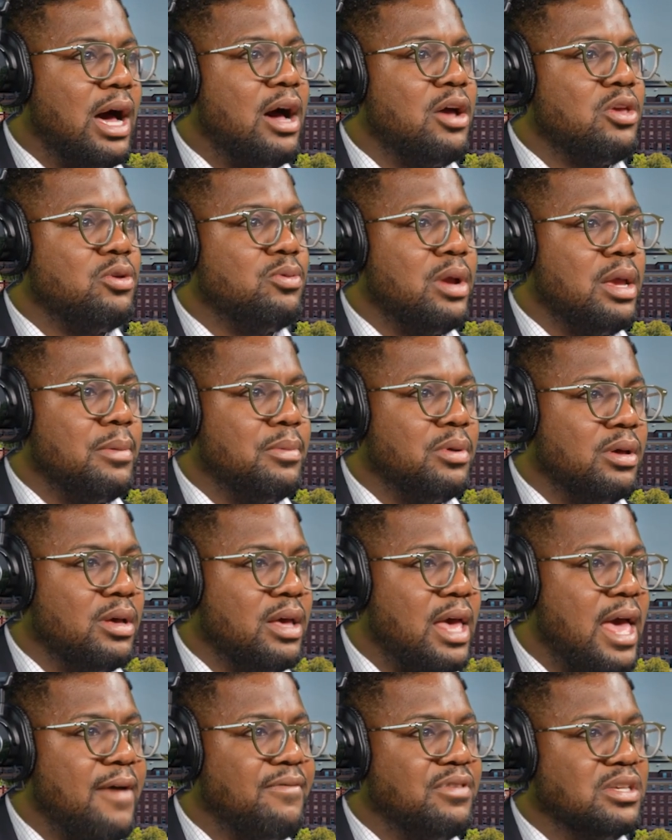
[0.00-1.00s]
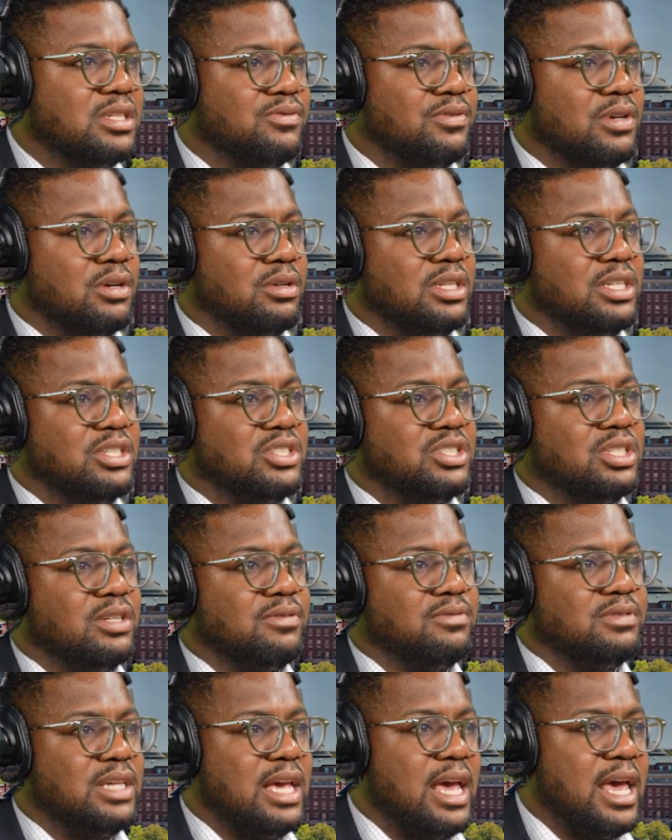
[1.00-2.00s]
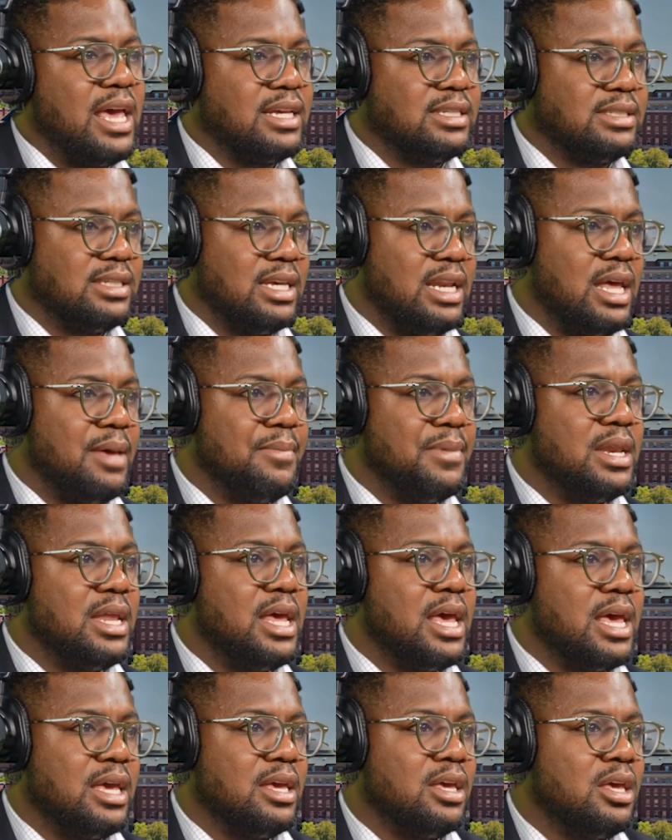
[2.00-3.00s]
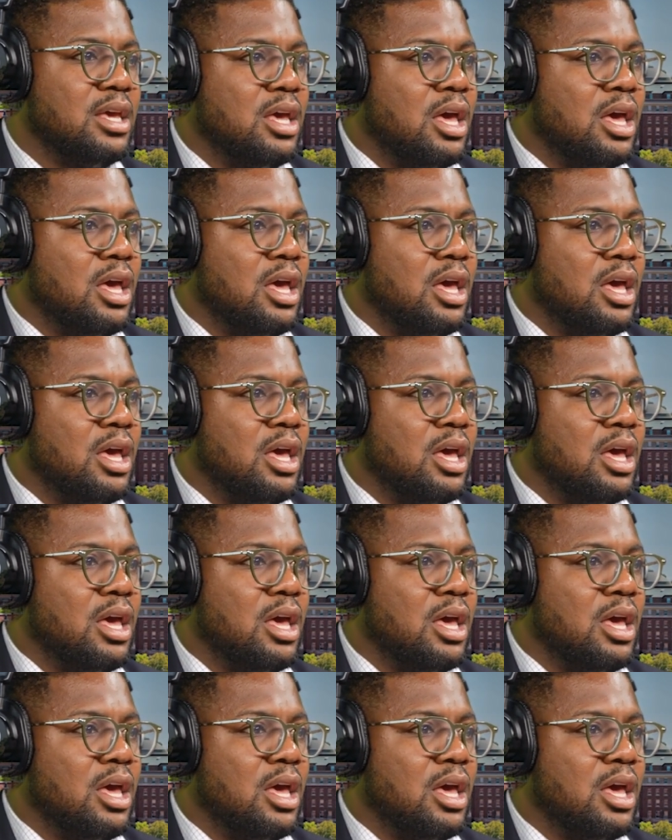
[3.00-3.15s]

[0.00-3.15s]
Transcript: how you were able to have this foundation of tax and M and A.